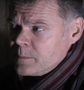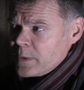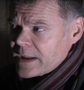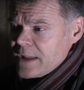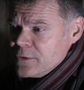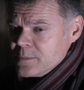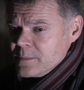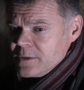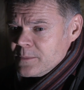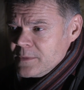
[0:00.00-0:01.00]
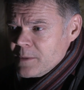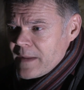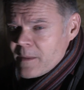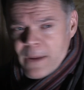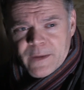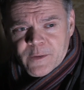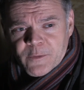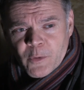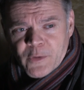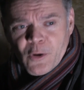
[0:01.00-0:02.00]
again, you make the best
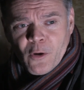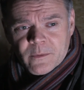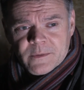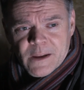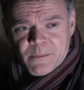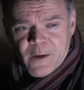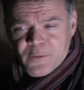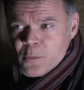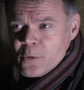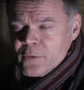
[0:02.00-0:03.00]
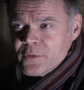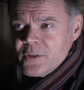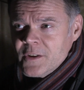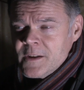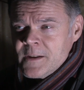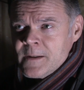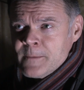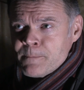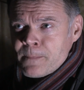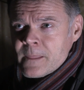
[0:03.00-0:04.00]
of what you've got. Now, my view was
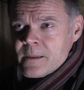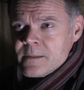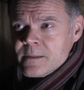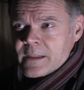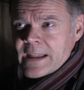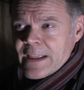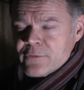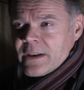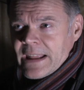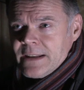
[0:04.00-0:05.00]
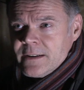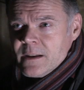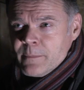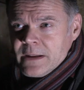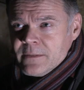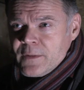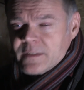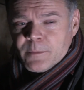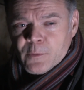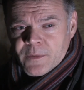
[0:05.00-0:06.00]
the cancer I'd had only been
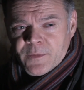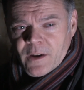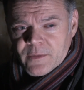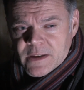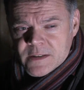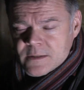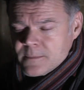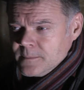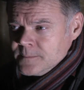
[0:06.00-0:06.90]
fixable for 5 years.